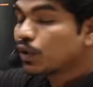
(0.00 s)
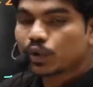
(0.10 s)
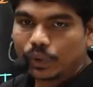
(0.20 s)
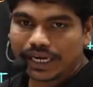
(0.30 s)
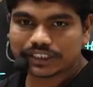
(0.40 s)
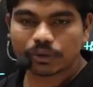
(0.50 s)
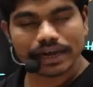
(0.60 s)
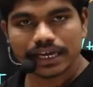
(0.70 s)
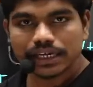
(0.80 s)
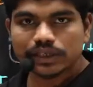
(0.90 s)
2 dash.
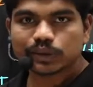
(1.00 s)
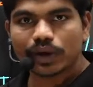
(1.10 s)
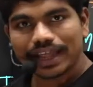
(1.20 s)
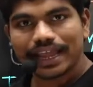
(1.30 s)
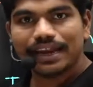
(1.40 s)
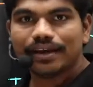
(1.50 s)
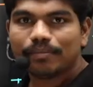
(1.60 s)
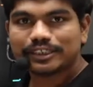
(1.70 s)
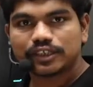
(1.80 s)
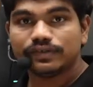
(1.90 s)
Okay, so again
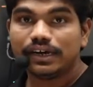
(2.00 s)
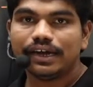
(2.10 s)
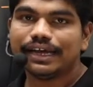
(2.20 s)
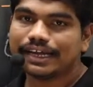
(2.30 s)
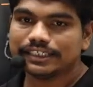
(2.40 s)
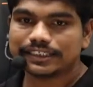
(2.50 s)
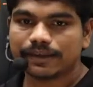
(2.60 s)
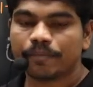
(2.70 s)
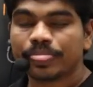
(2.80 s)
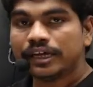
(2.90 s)
pressure will increase.
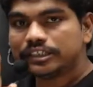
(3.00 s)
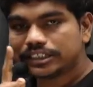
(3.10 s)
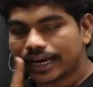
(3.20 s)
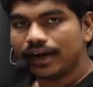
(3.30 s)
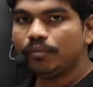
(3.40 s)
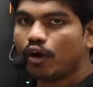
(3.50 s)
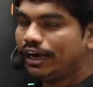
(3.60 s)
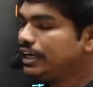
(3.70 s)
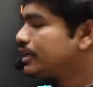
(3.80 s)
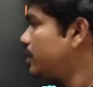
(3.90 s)
Second
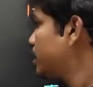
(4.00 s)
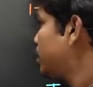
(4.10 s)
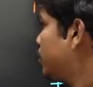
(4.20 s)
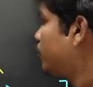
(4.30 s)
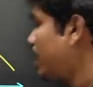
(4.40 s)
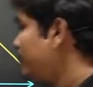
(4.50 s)
point, one